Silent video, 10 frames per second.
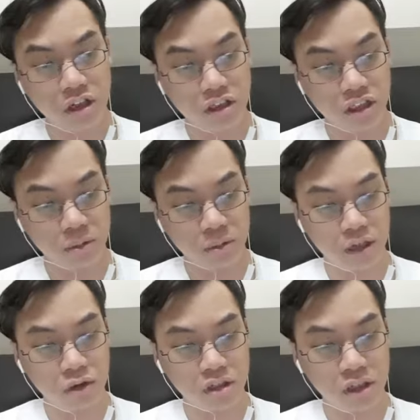Ships can
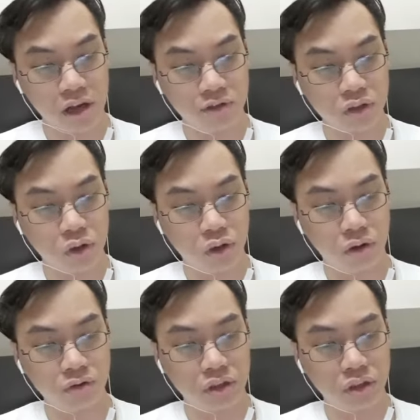usually have a score
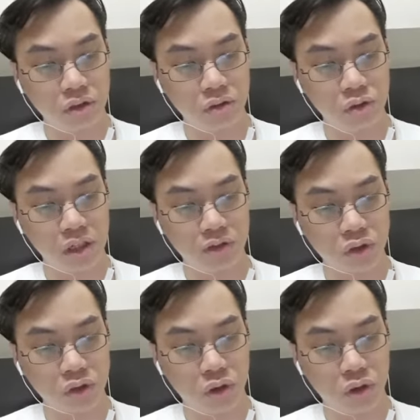of zero. Usually have a
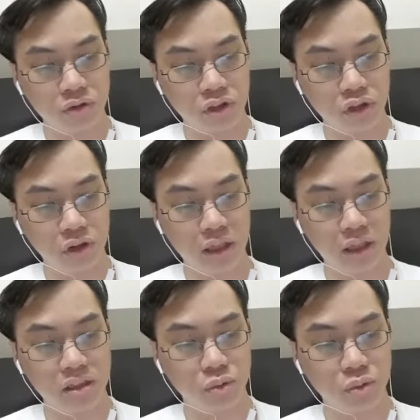score of zero
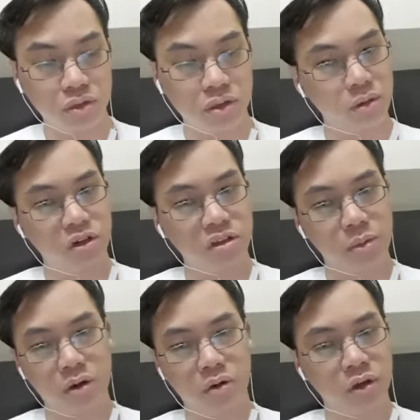intelligence, wisdom,
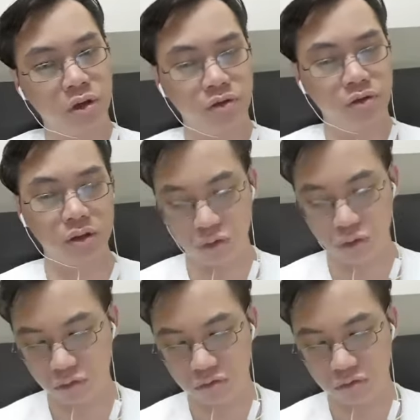charisma. Okay, fine. So,